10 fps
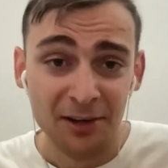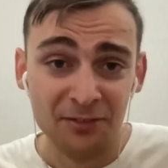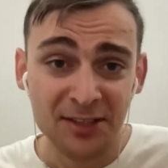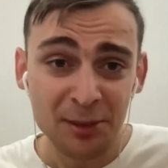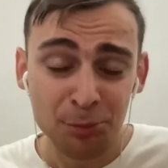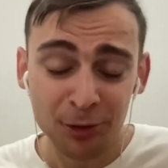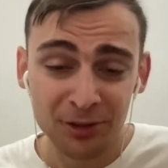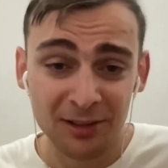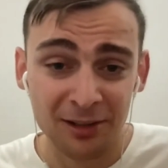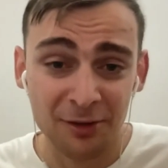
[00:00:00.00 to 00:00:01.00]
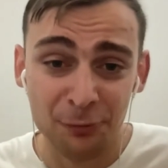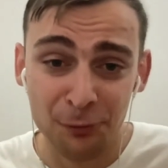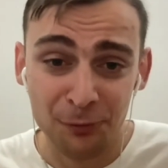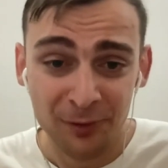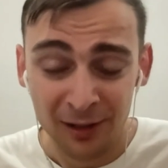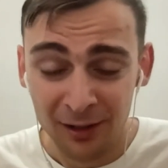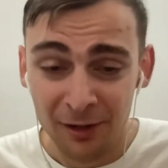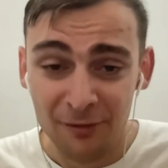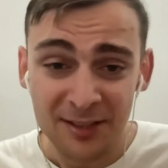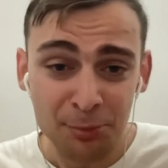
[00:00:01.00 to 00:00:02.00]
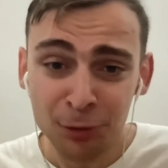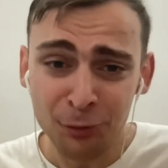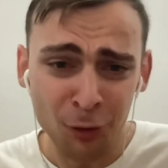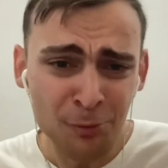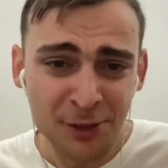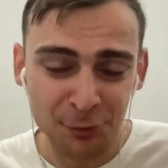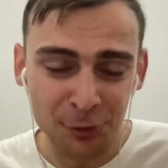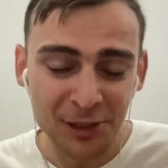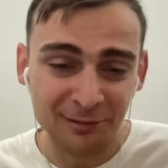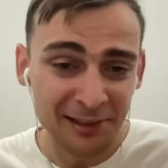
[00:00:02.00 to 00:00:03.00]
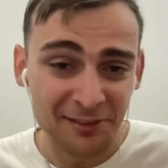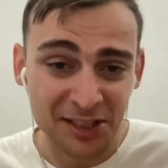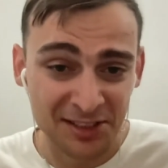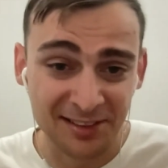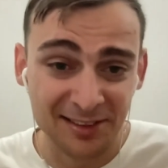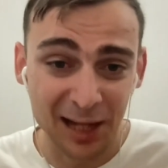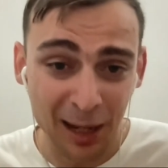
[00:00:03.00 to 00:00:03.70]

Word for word: We support almost 40 languages in the